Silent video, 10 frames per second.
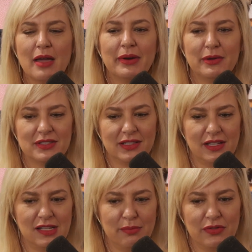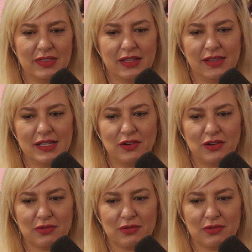but it was the kissing booth that led to her